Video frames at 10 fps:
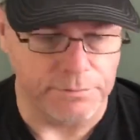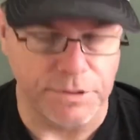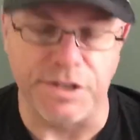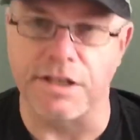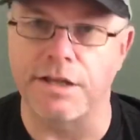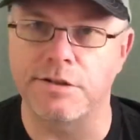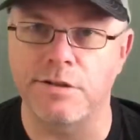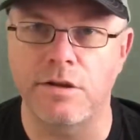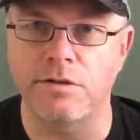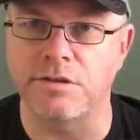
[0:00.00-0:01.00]
Just let us
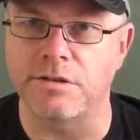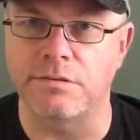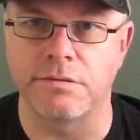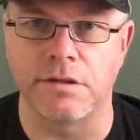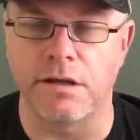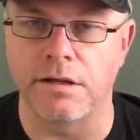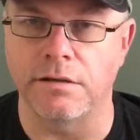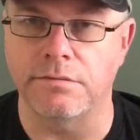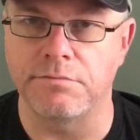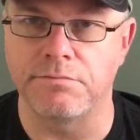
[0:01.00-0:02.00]
know. Just
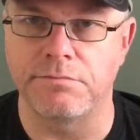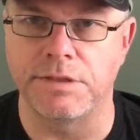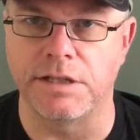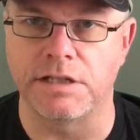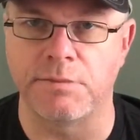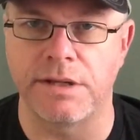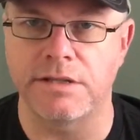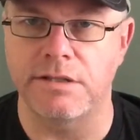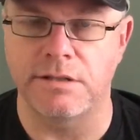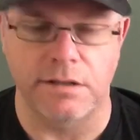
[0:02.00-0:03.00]
send us a message,